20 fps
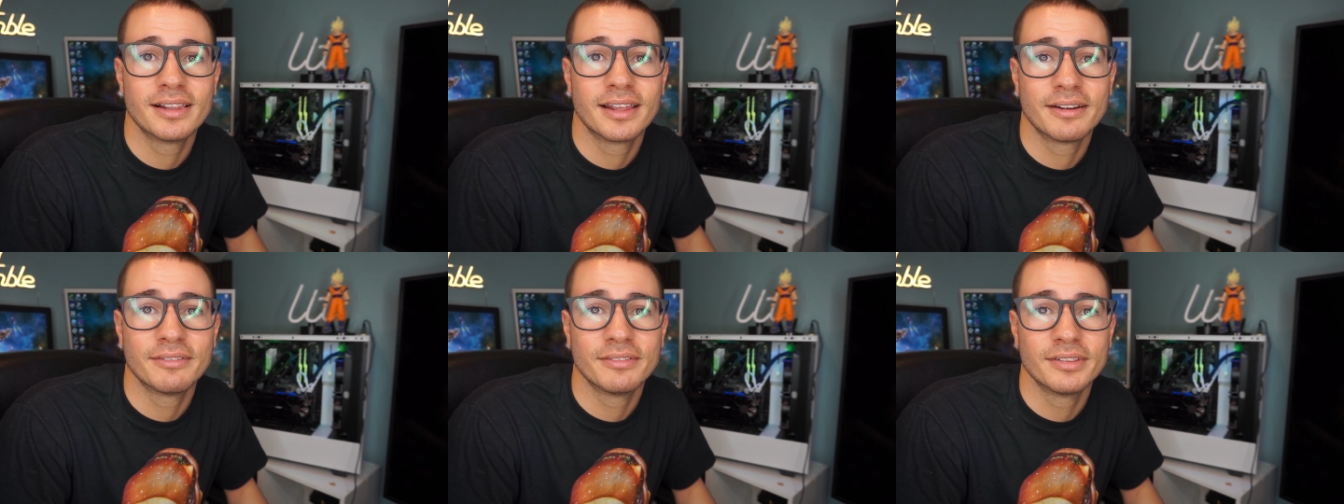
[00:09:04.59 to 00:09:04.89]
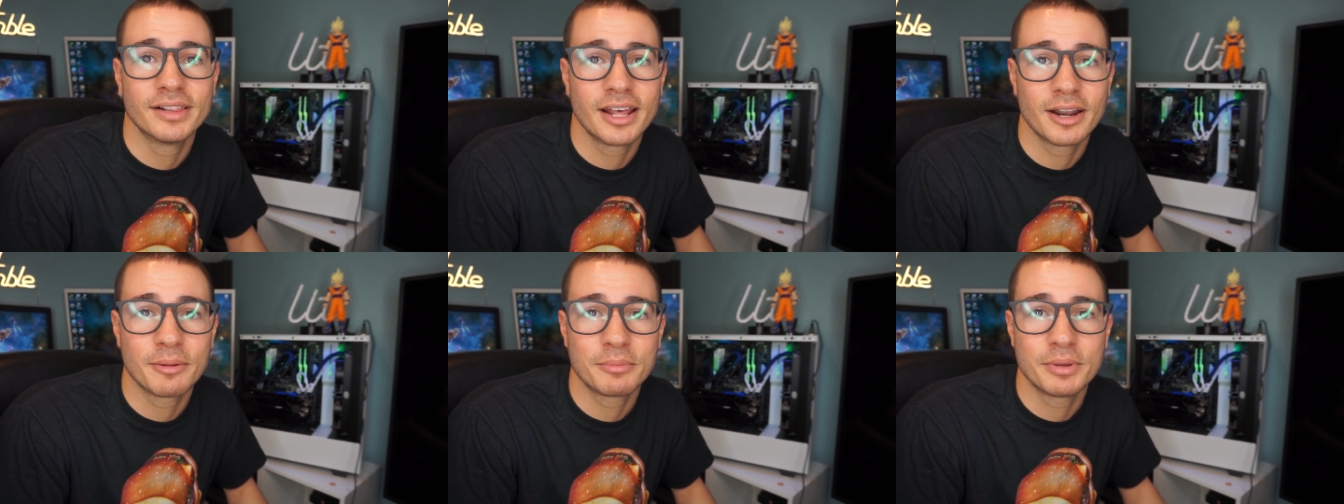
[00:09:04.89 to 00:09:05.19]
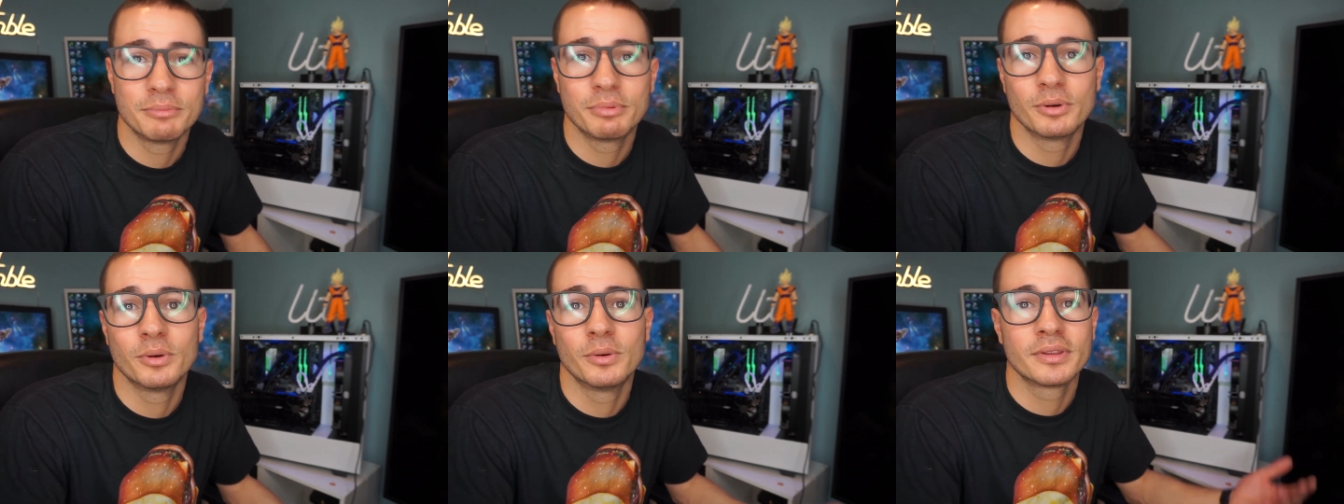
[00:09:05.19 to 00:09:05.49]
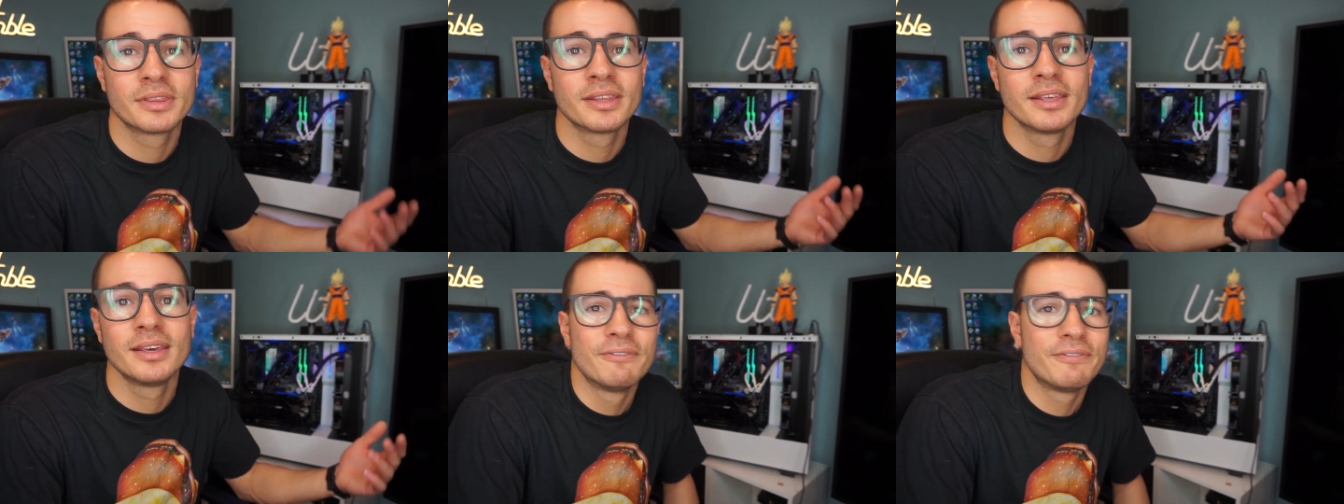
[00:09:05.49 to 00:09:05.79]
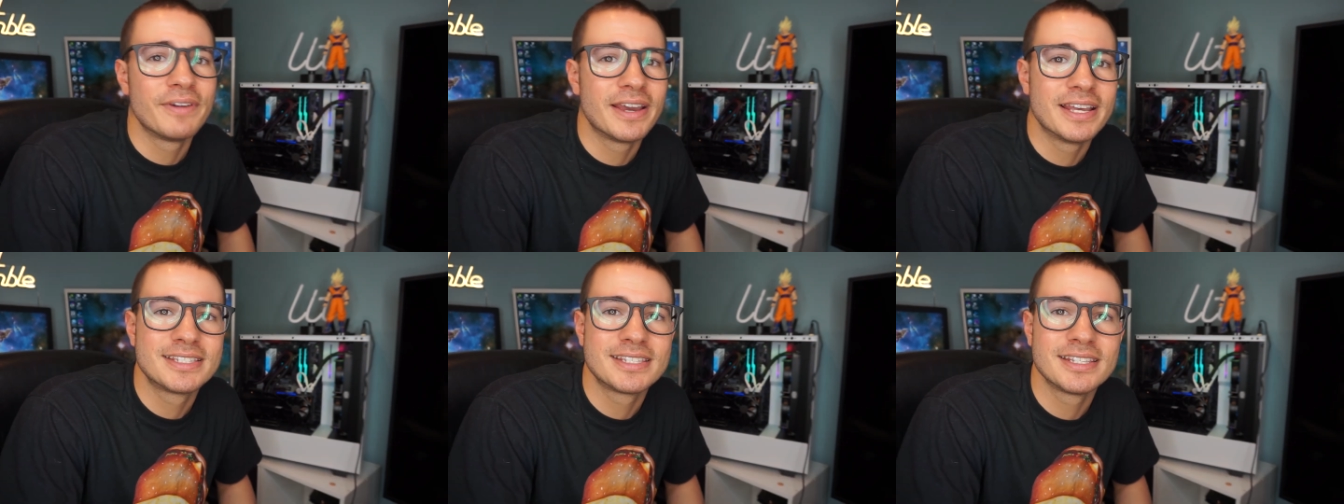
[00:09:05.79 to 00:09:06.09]
out of a lot of people with
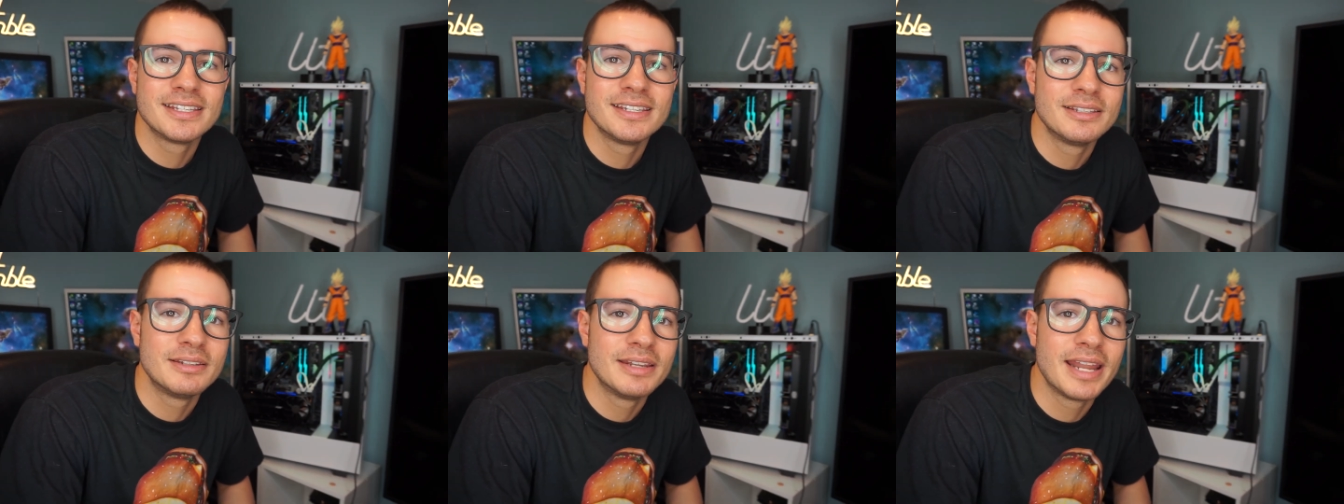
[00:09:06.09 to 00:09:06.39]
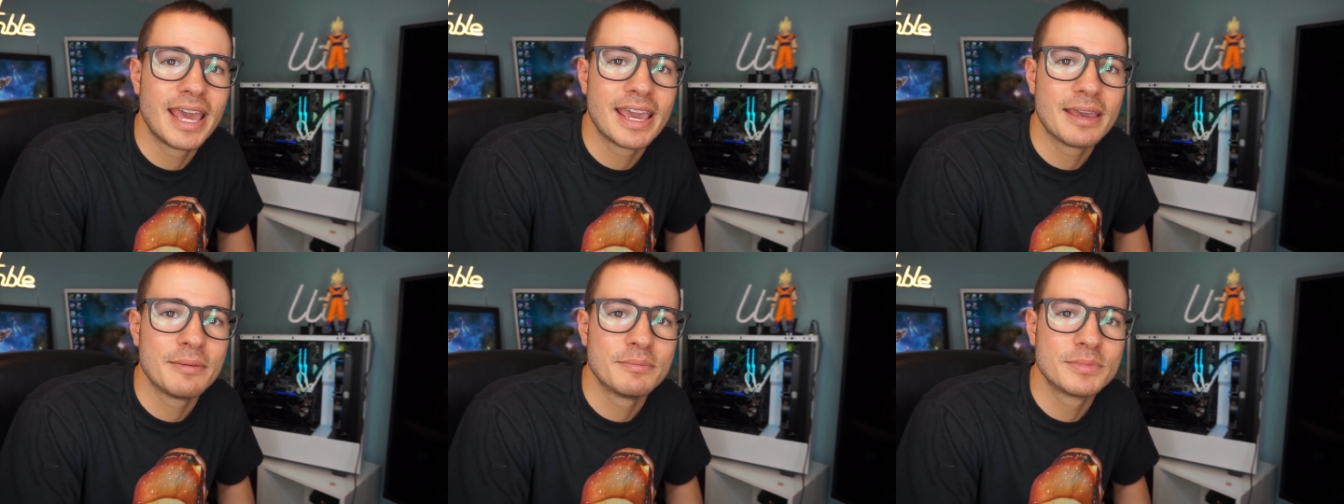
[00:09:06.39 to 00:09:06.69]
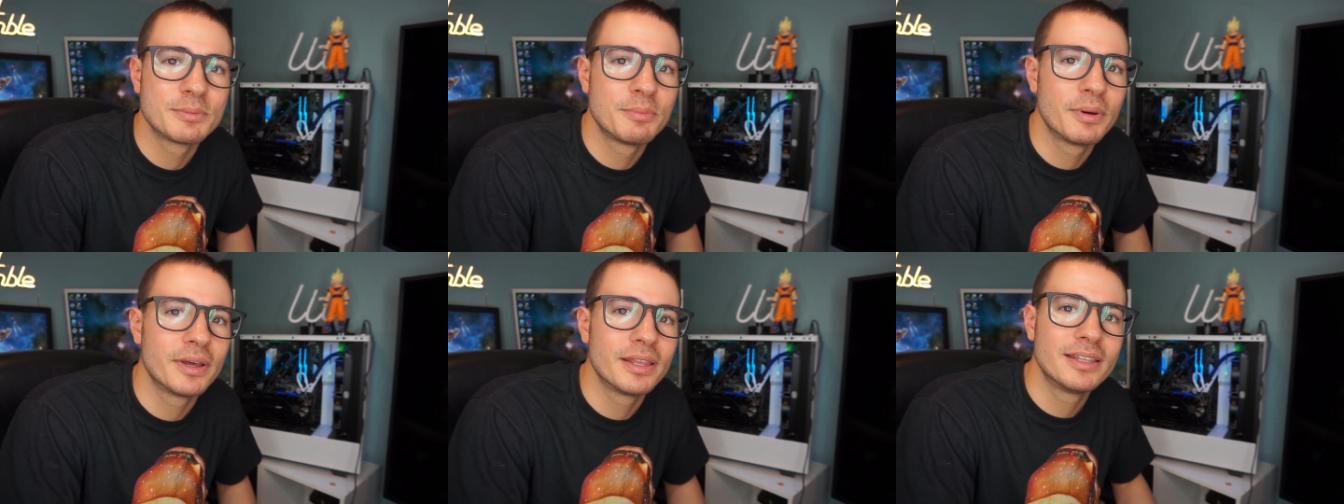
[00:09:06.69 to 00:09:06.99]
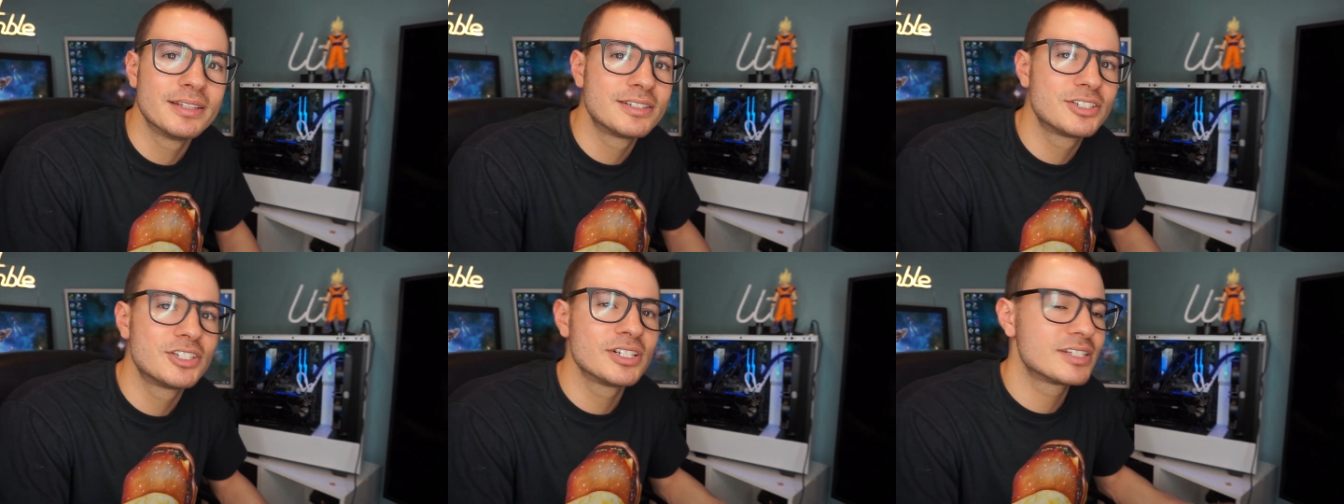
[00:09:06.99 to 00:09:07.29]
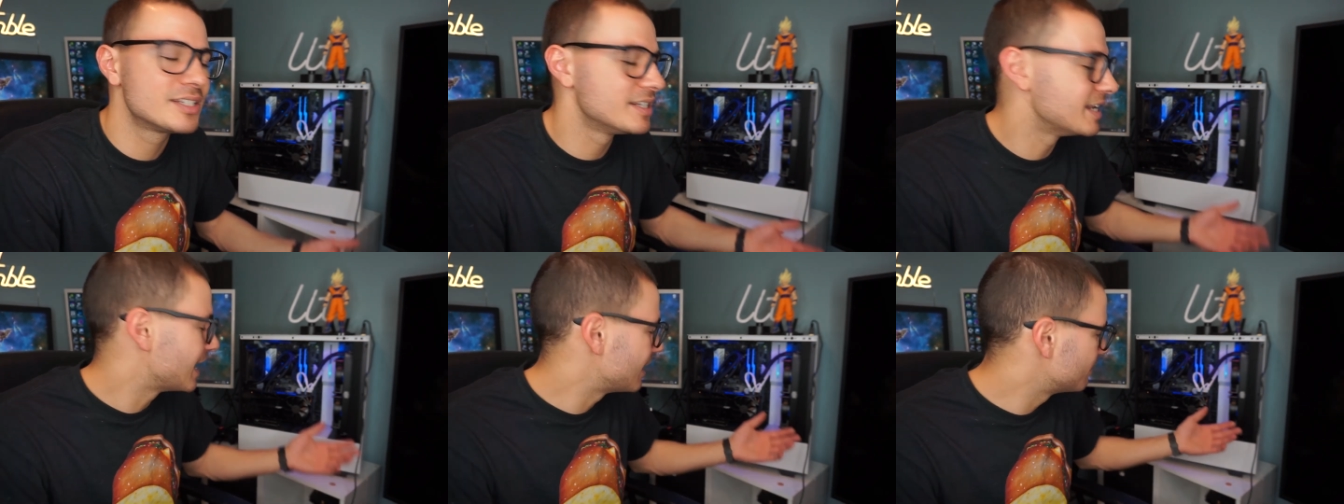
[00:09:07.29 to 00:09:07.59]
fancy names, but it's
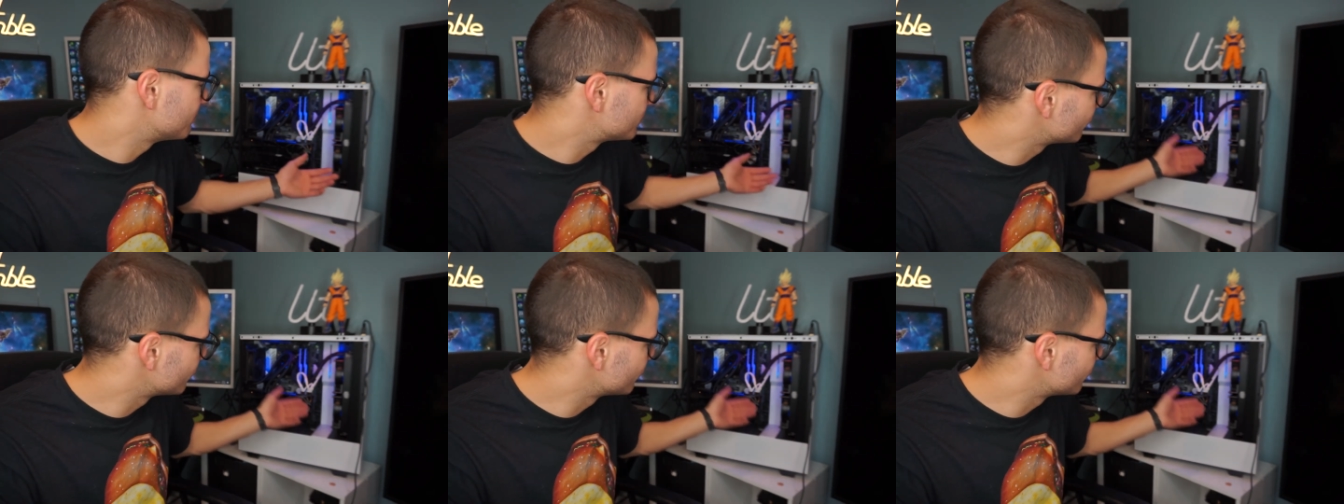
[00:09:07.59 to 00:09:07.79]
just names